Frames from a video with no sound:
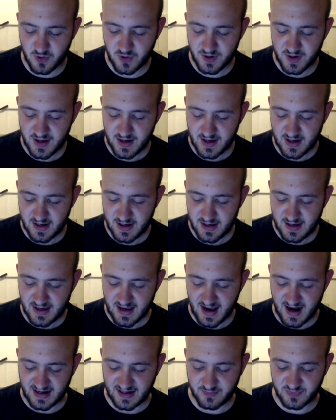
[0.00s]
for.
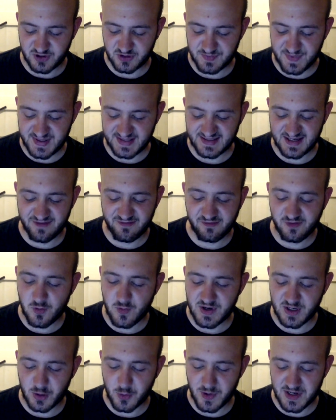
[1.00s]
And I'm just listing a
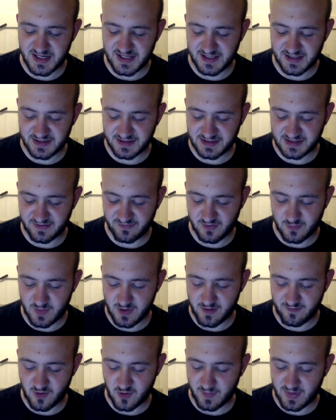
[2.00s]
few ingredients, if you
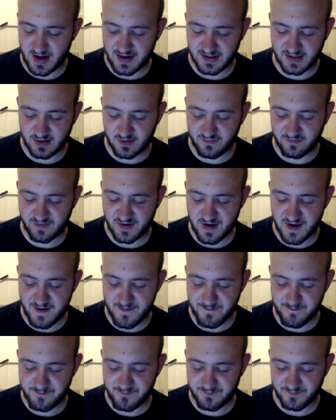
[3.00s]
will. I've got plenty of
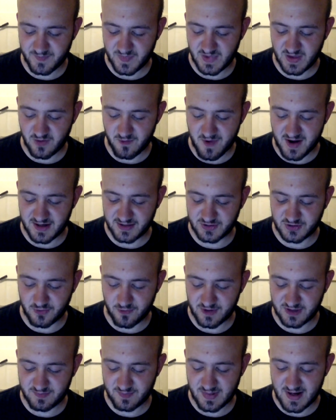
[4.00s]

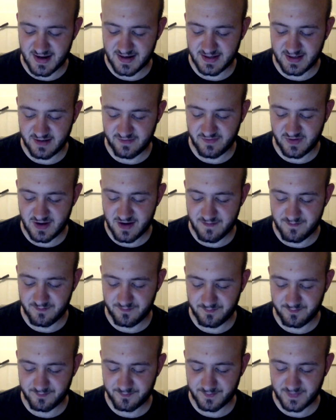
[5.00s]
Aranosaurus, plenty of
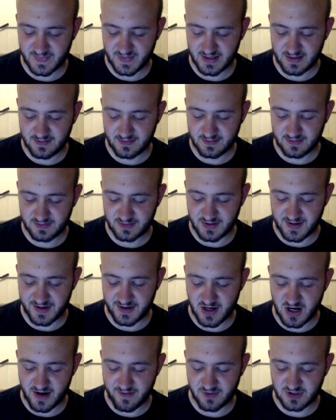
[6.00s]

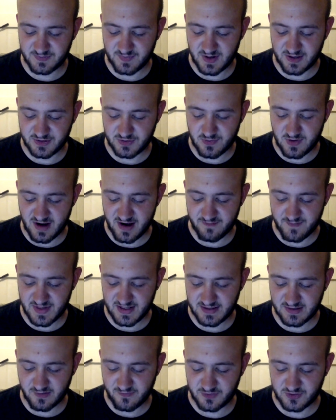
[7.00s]
Deinocheirus, but I do not have
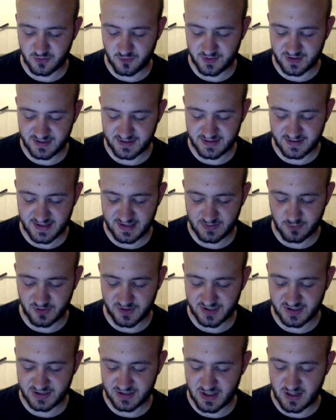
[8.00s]
many Dilophosauruses. This
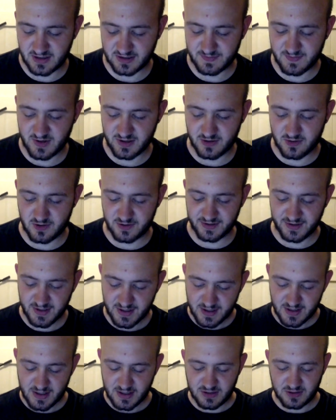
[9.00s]
one sucked, my god.
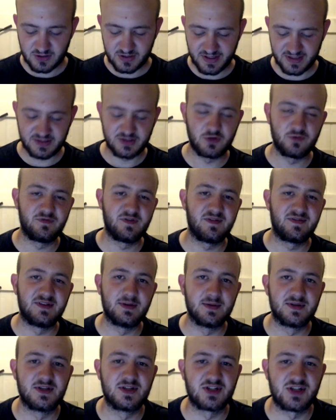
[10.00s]
I'm going to get
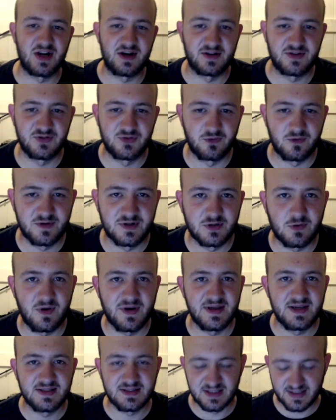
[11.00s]
250 with Tuojiangosaurus
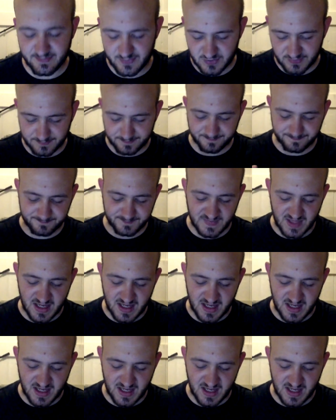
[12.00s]
quite easily, but